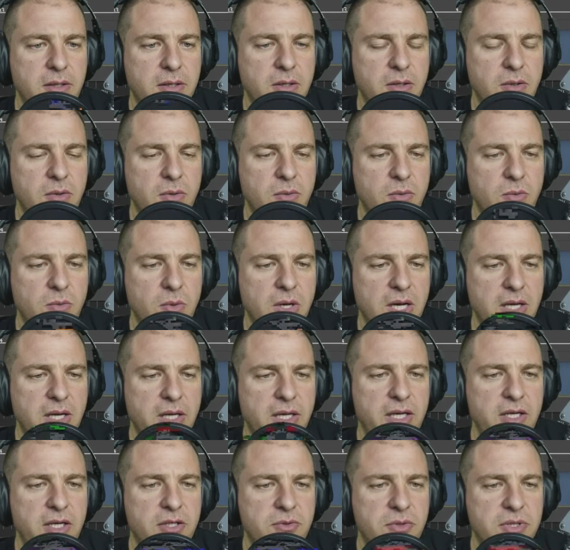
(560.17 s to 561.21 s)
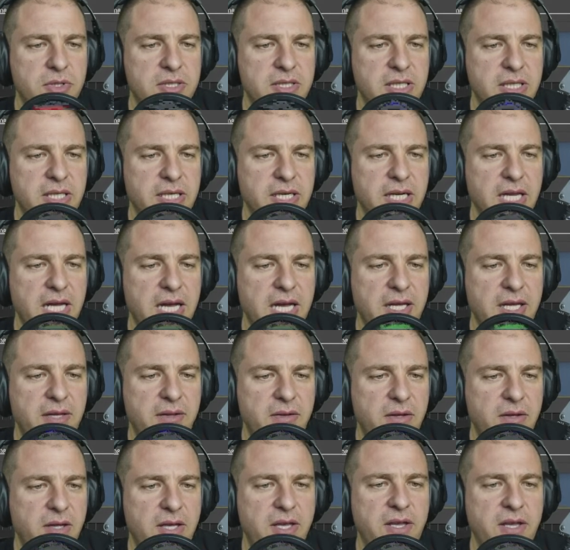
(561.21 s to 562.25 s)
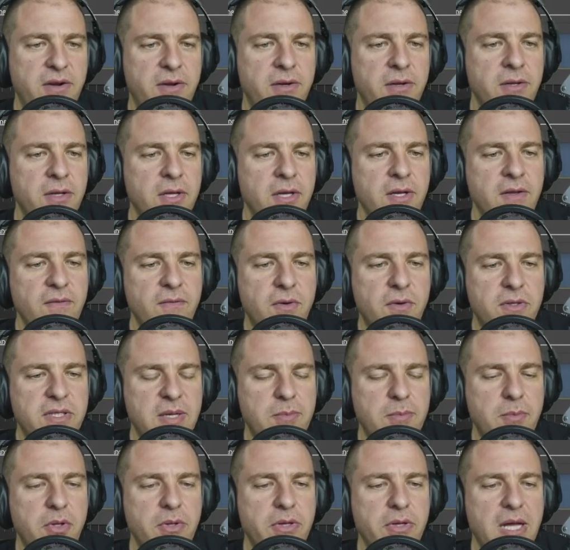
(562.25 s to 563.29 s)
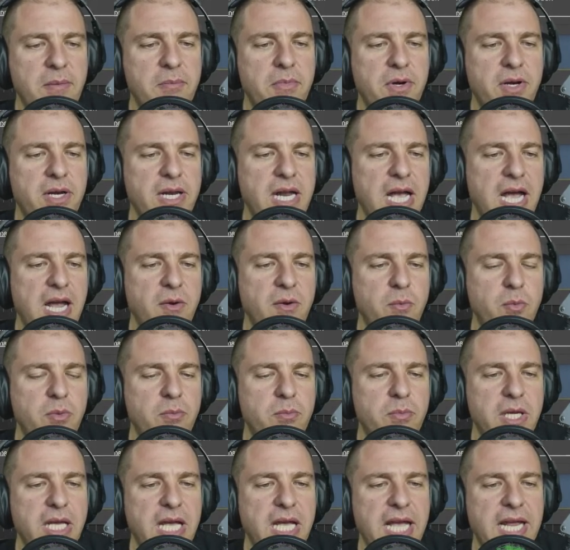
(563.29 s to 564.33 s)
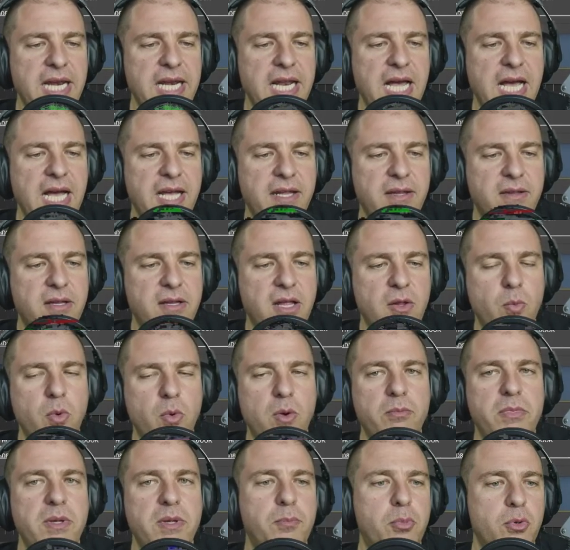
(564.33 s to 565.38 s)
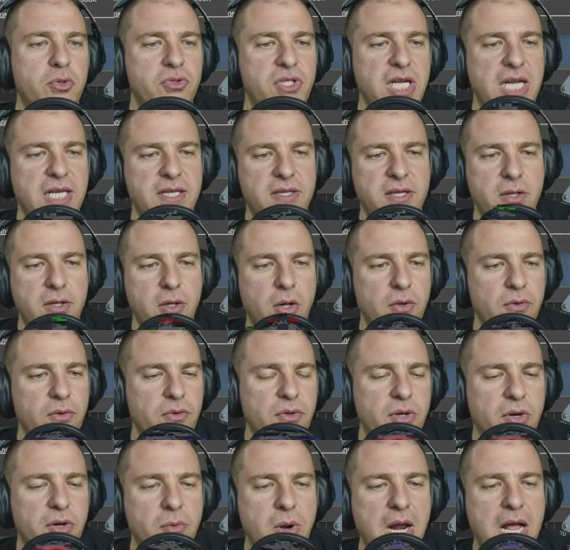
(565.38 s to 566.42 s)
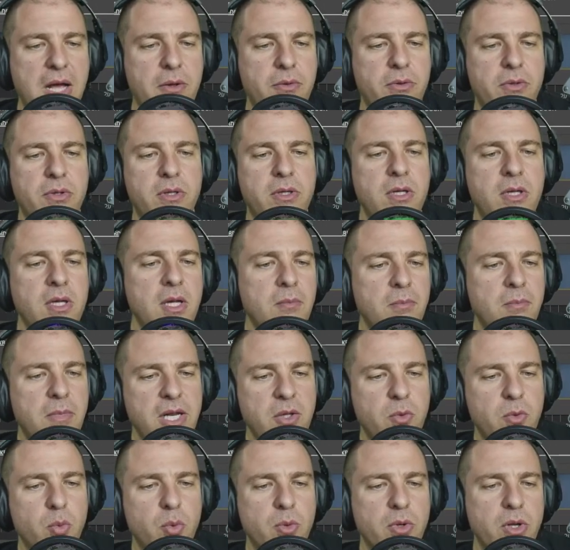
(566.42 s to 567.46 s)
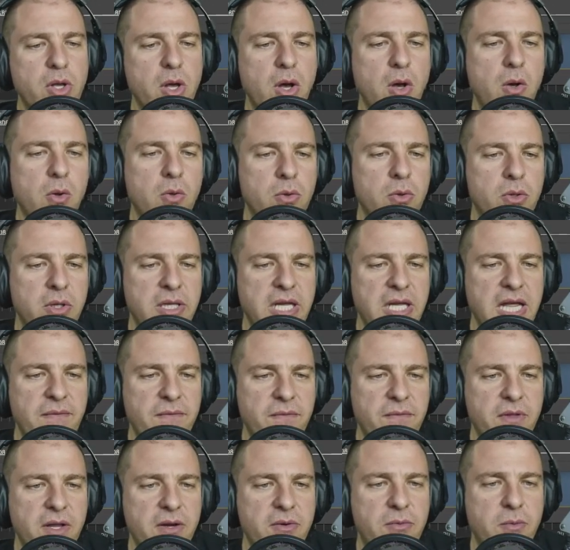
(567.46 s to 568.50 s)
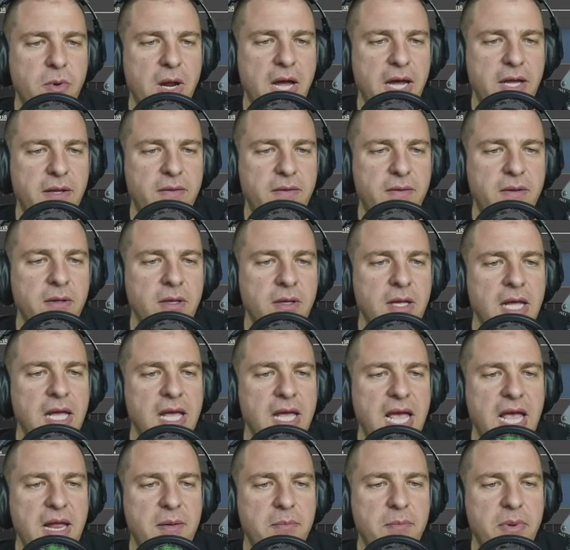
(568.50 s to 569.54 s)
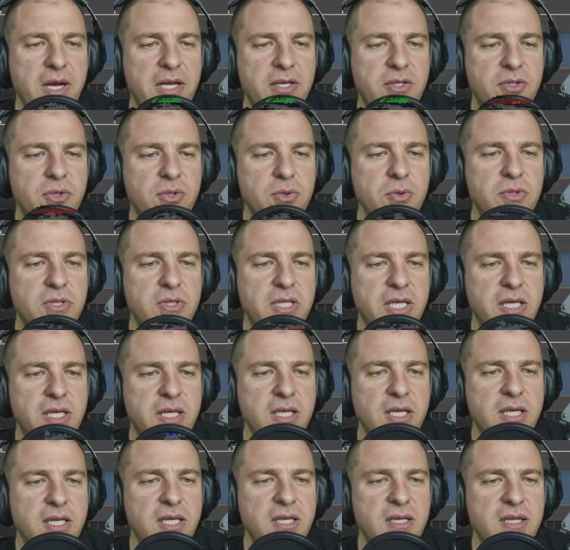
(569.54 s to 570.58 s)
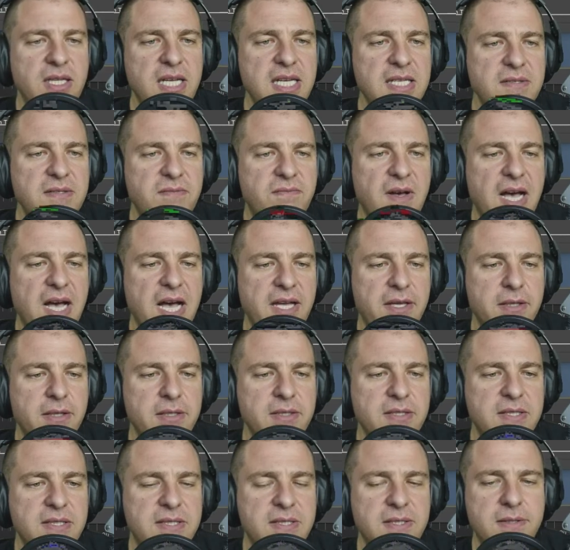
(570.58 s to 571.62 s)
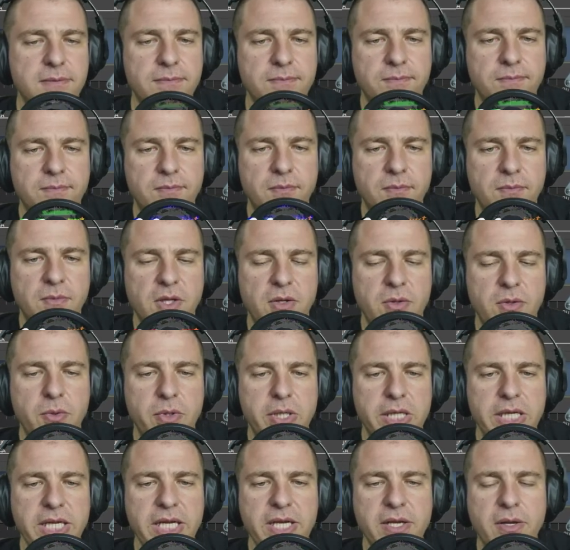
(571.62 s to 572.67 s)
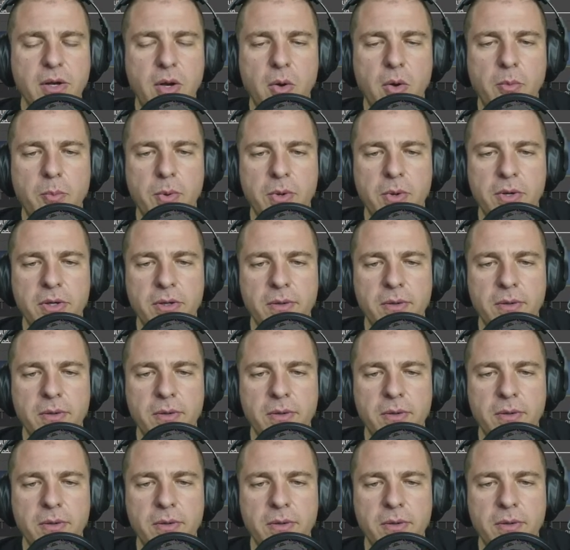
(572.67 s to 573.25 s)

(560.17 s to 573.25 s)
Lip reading: one interesting light here. For example, number 9 will be a light that won't be projected on the ground, but it will go left and right. And by choosing these files, you click open,